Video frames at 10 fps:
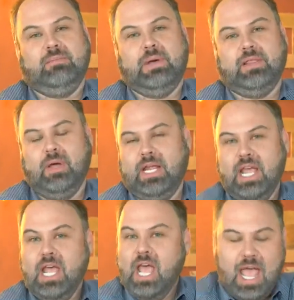By the way,
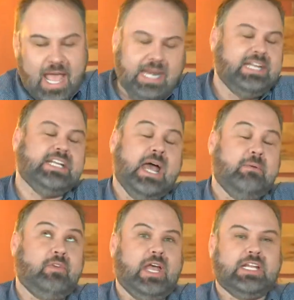anytime
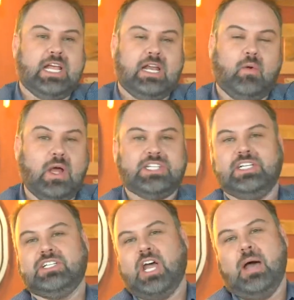if you guys got
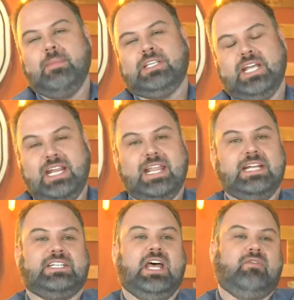questions, comments, any of that
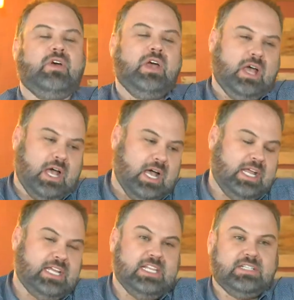stuff,
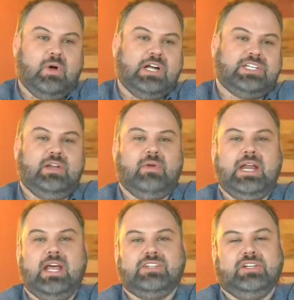Hinkley is watching it right
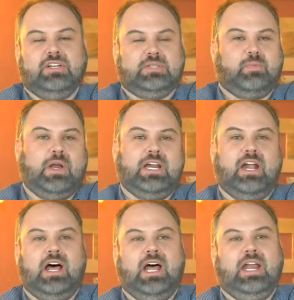now. She'll spread it
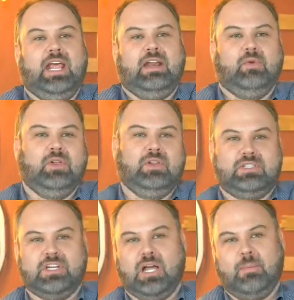on and we'll
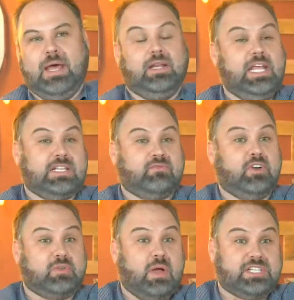talk about it. Yes,
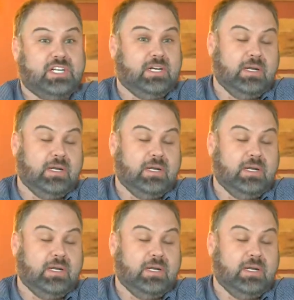first question.